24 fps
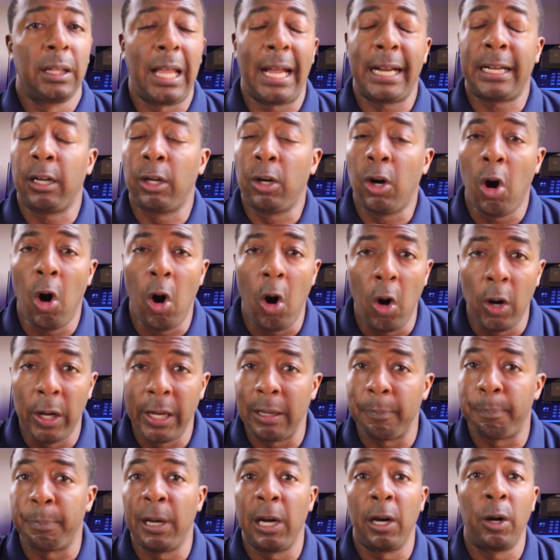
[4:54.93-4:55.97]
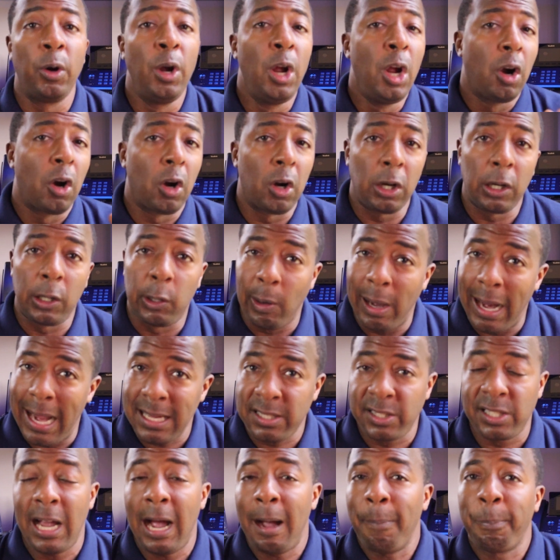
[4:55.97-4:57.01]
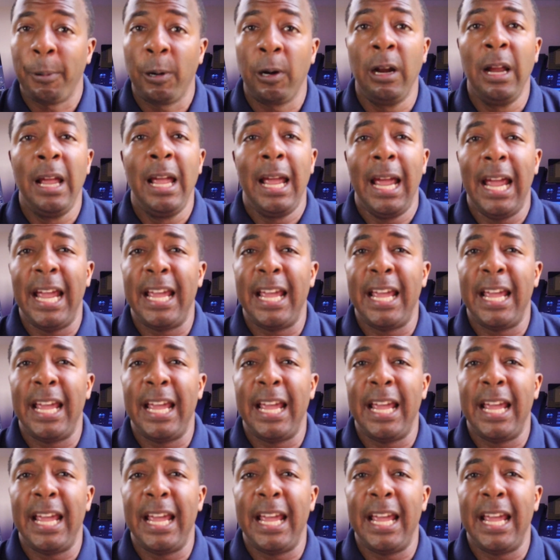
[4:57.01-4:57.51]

like a Call Hippo or a Grasshopper,